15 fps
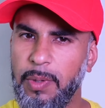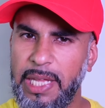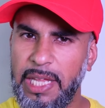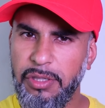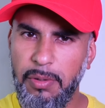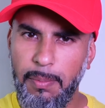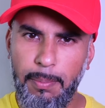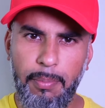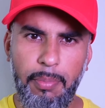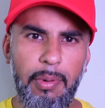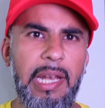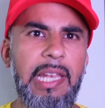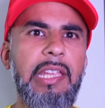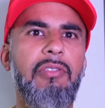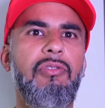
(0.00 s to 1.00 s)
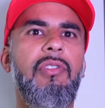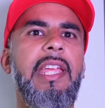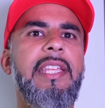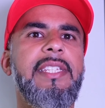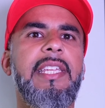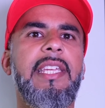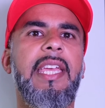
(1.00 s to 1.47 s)
We get some brilliant
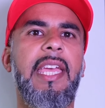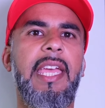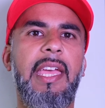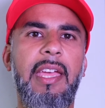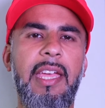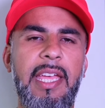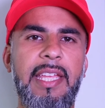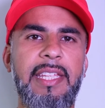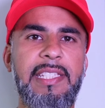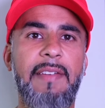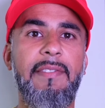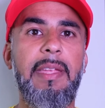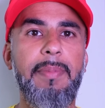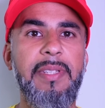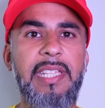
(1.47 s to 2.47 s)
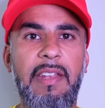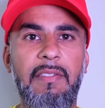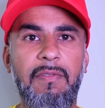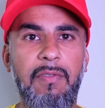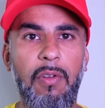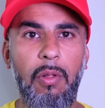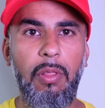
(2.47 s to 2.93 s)
racing here,
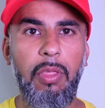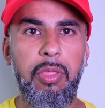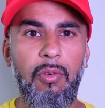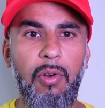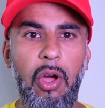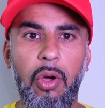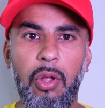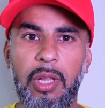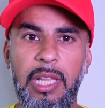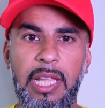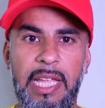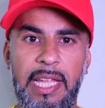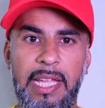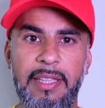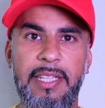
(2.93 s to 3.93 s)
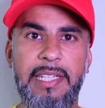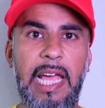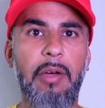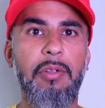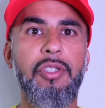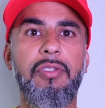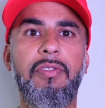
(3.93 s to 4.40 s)
70% full throttle. The
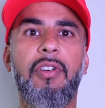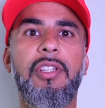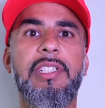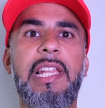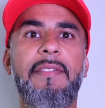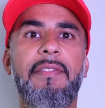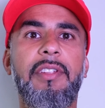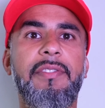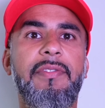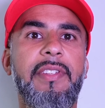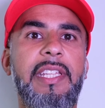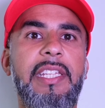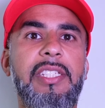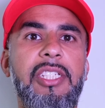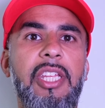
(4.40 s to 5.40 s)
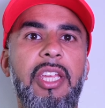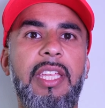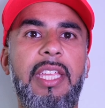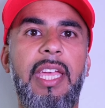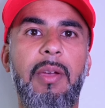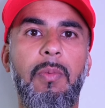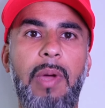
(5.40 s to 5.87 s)
downforce levels for this
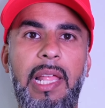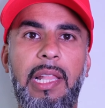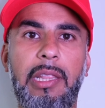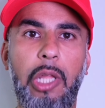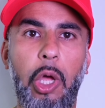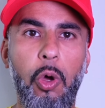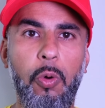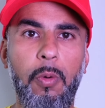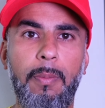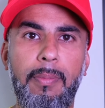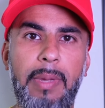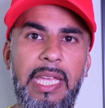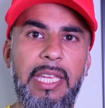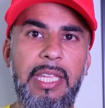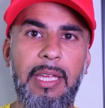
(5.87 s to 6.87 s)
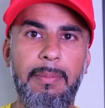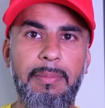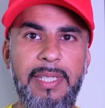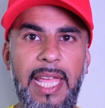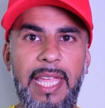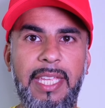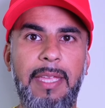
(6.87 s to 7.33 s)
circuit, well, low,
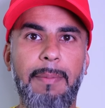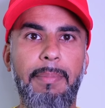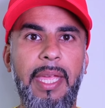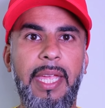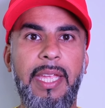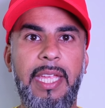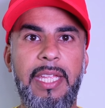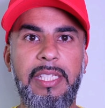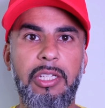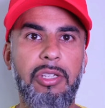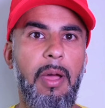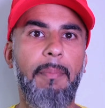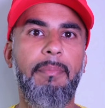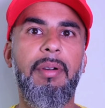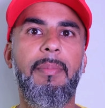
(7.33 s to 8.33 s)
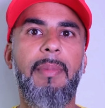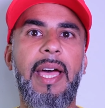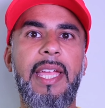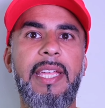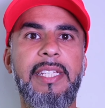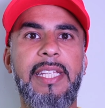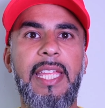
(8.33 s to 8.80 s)
medium, take your pick. It's a
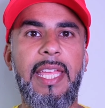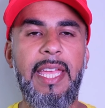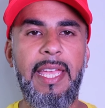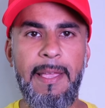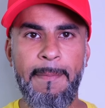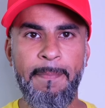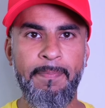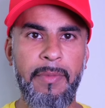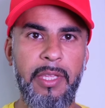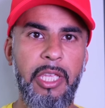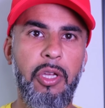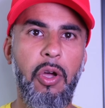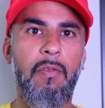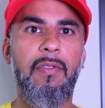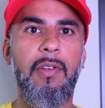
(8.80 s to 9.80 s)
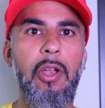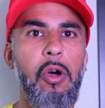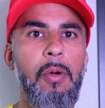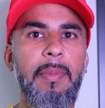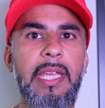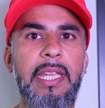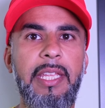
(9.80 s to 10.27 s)
compromise here. You go for
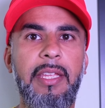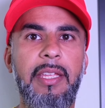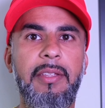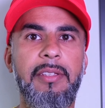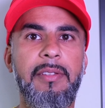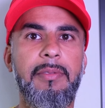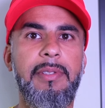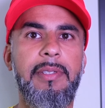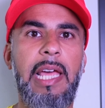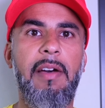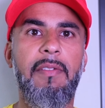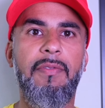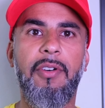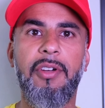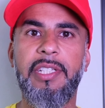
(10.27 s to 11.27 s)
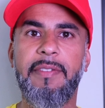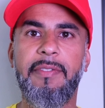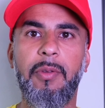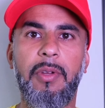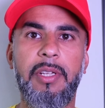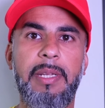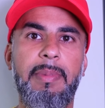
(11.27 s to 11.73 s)
low, medium downforce
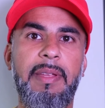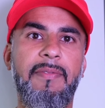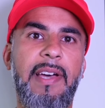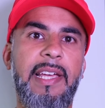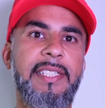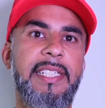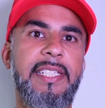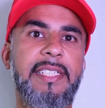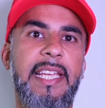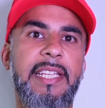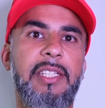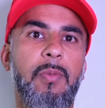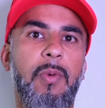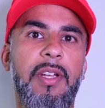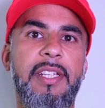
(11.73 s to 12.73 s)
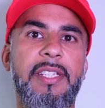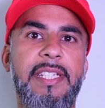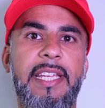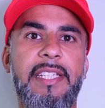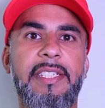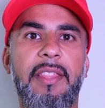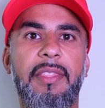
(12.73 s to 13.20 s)
if you want to be fast in sector 1 and
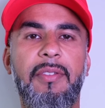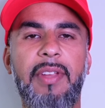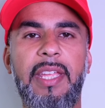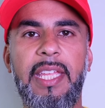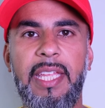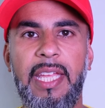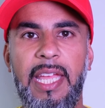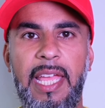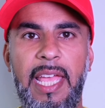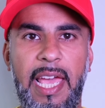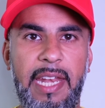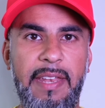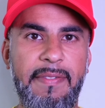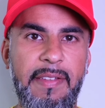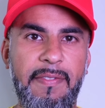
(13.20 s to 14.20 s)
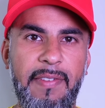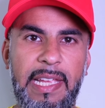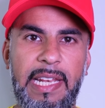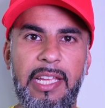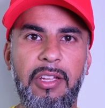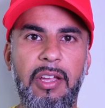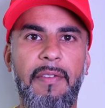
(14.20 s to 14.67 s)
sector 3. And if you're
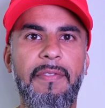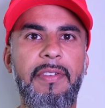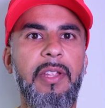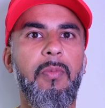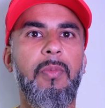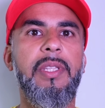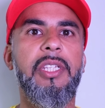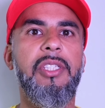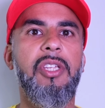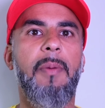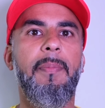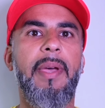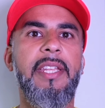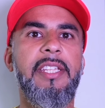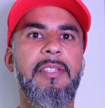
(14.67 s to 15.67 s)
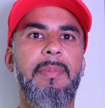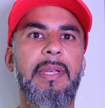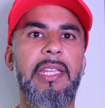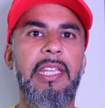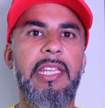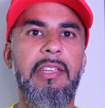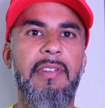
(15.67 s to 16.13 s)
feeling confident with your top end
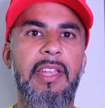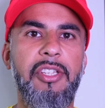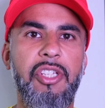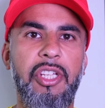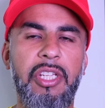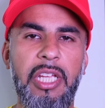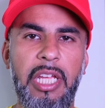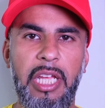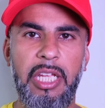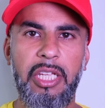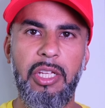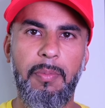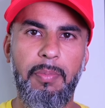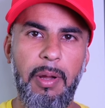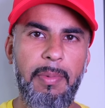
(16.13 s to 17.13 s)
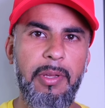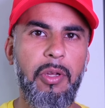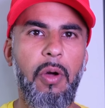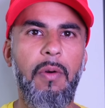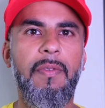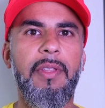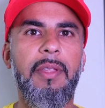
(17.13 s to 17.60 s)
speed in your engine, you'll probably
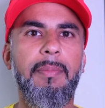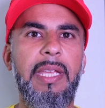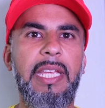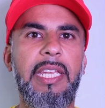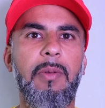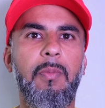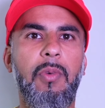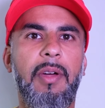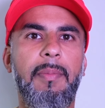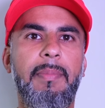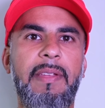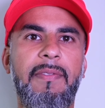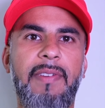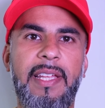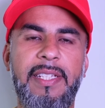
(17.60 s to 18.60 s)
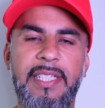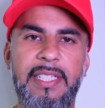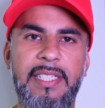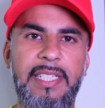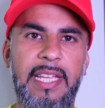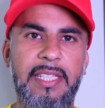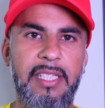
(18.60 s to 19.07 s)
go for the medium one, be fast
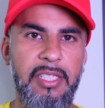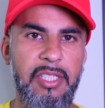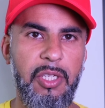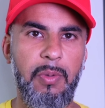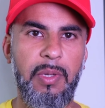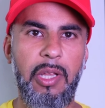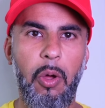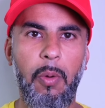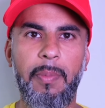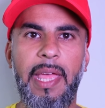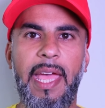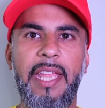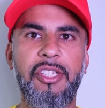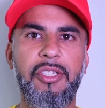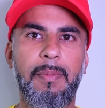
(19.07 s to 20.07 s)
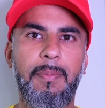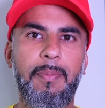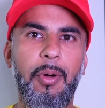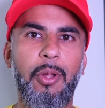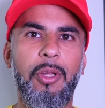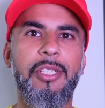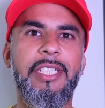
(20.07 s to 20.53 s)
in sector 2 and hope that engine
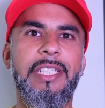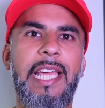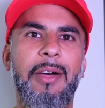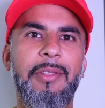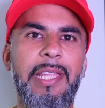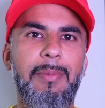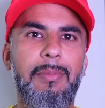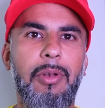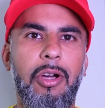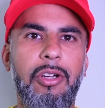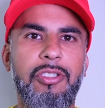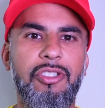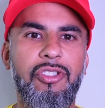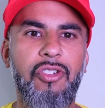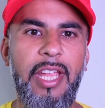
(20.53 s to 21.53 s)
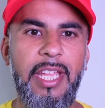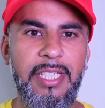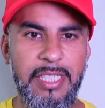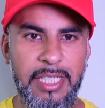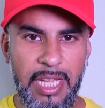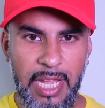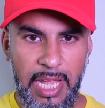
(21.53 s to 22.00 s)
pulls you down them long straights.